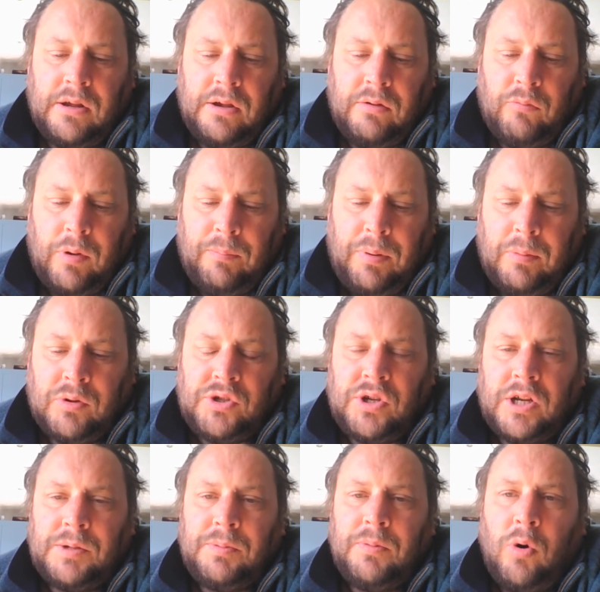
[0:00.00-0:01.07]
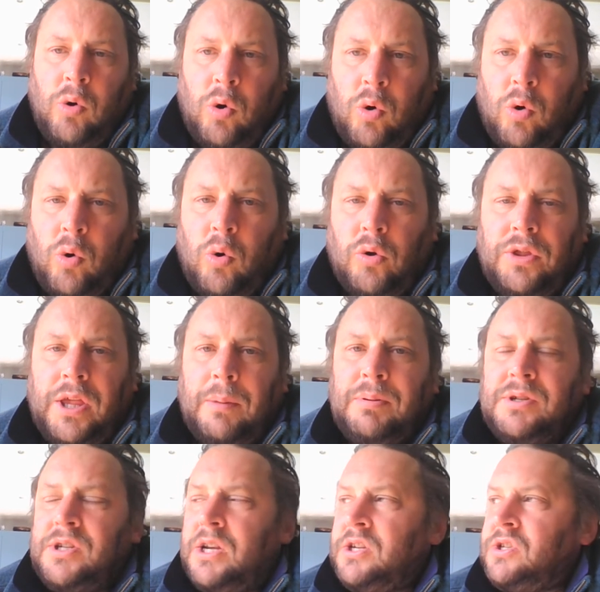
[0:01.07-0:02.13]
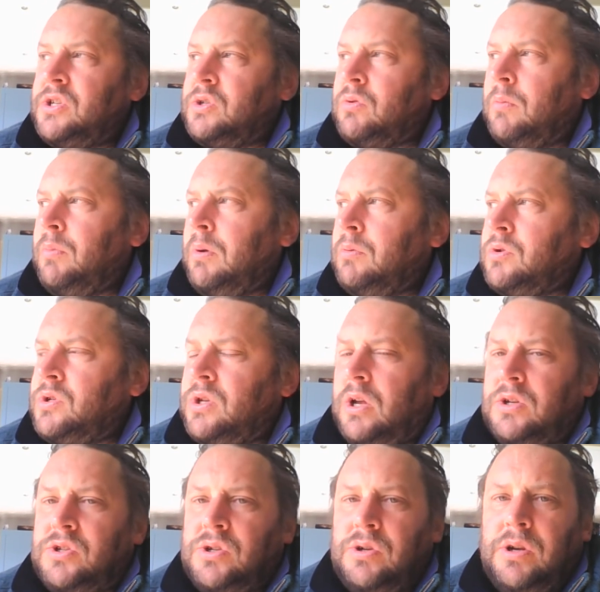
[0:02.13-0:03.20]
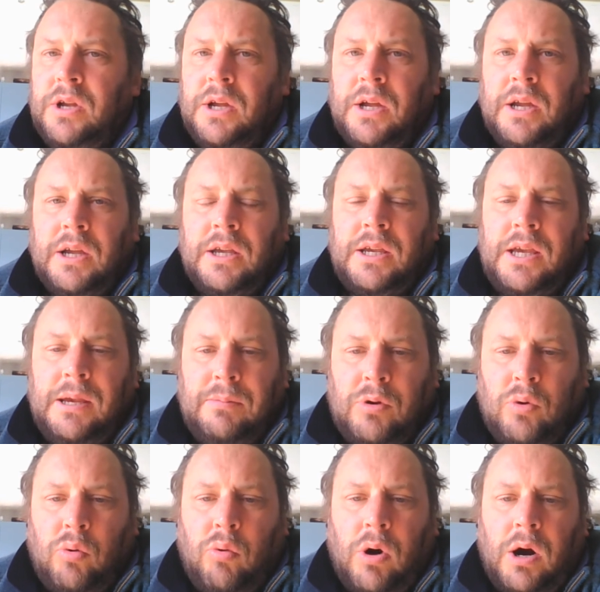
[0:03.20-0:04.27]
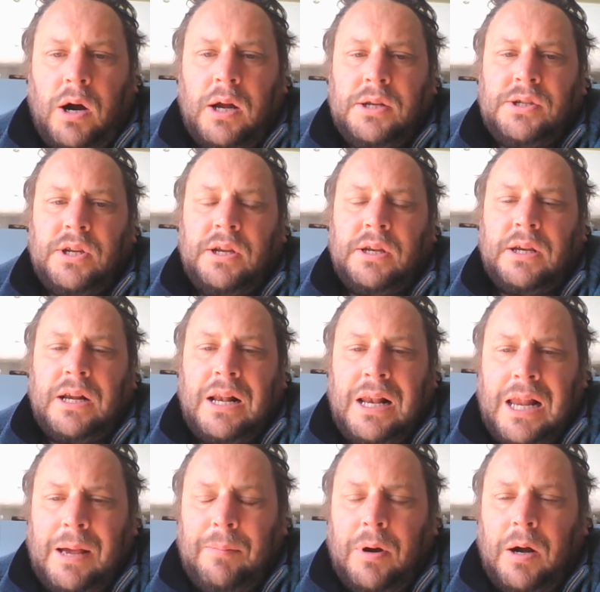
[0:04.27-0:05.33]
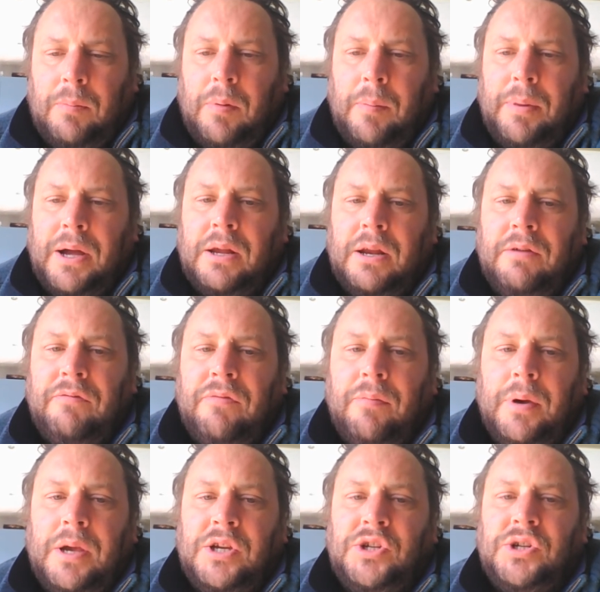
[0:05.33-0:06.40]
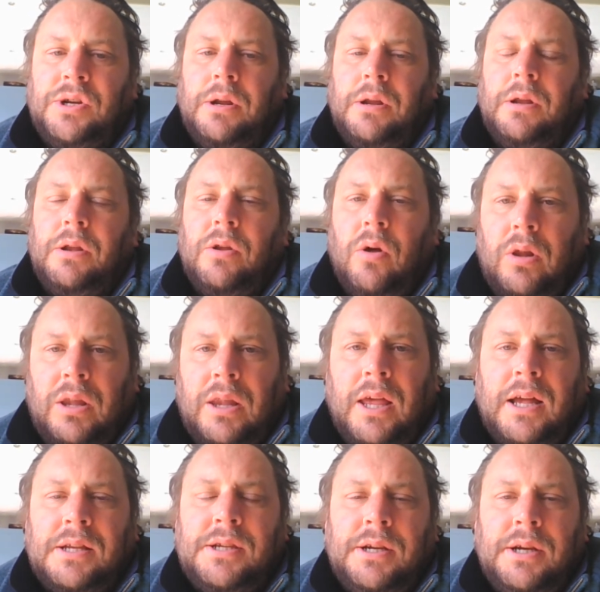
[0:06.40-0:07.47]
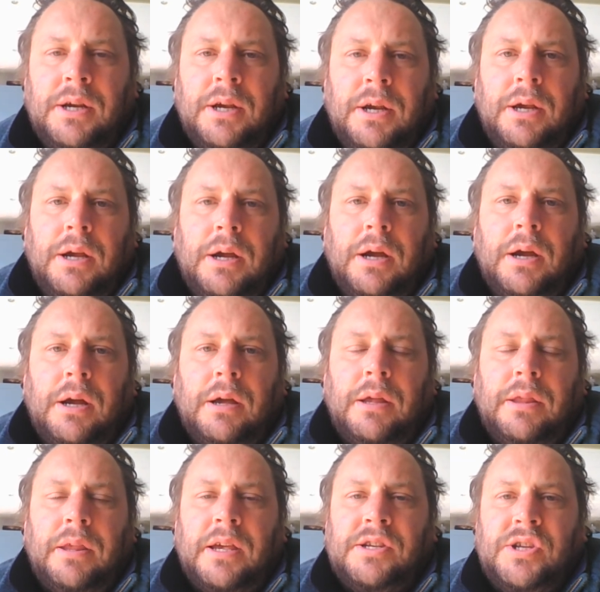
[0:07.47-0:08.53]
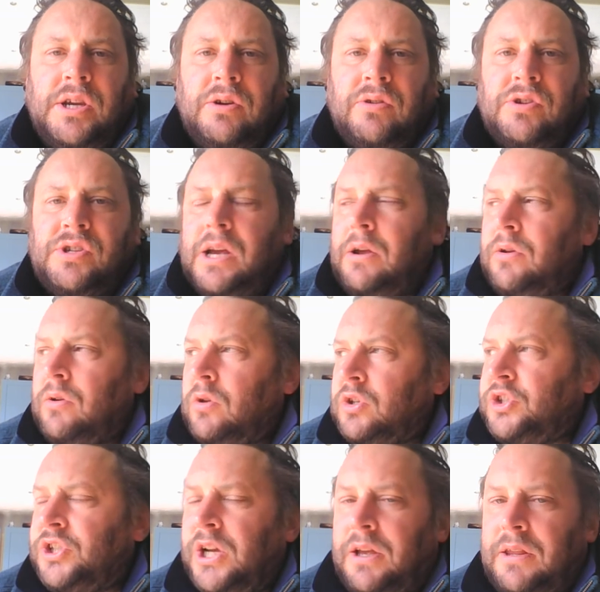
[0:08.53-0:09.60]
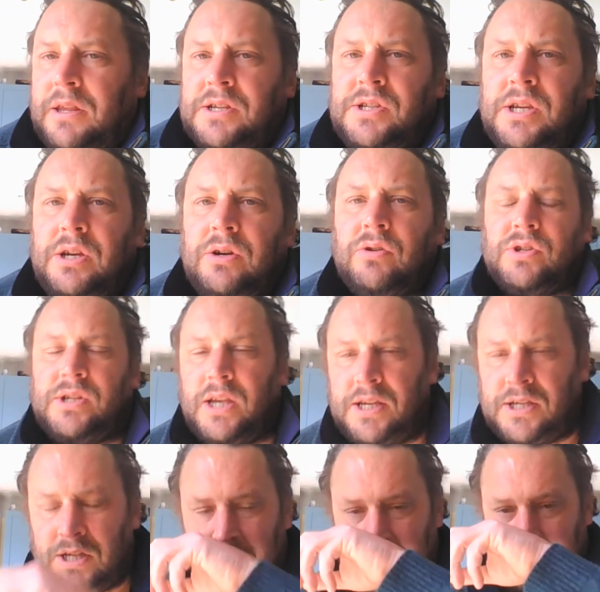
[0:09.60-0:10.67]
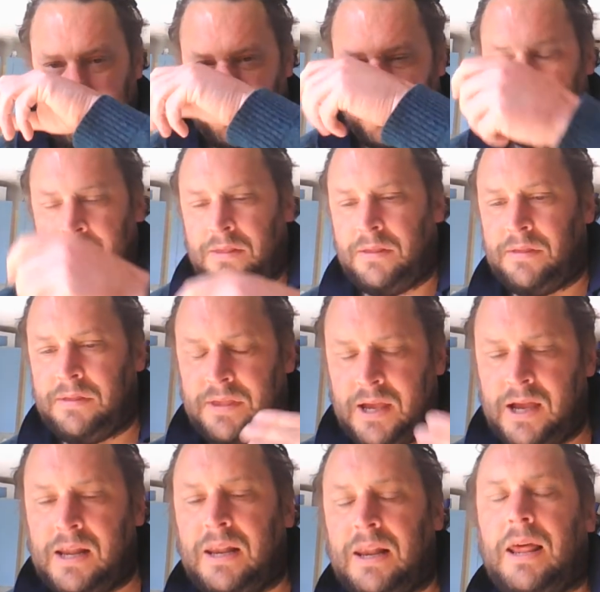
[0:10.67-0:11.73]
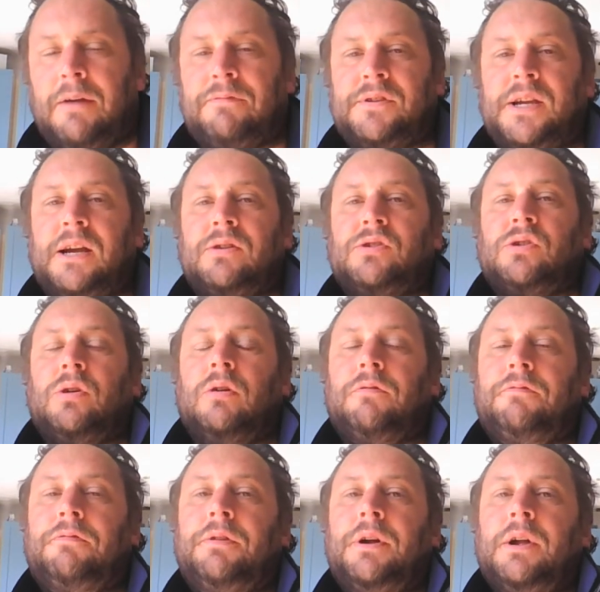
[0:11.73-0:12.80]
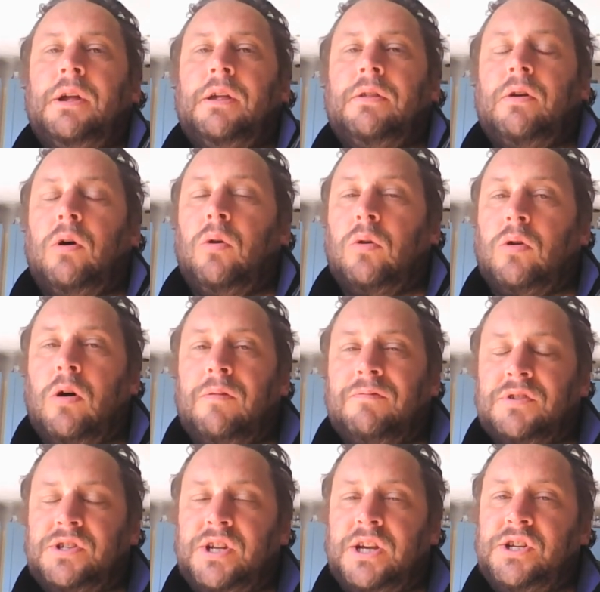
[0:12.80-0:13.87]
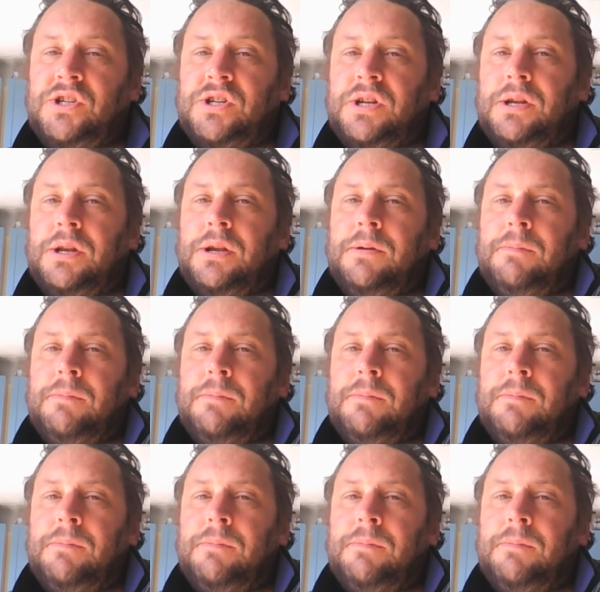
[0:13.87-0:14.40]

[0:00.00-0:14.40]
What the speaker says: when people start to hoard their possessions, when people start to keep quiet and clam up about information and not let their secrets out and not share their secrets, they suddenly find that they're left out of the whole conversation.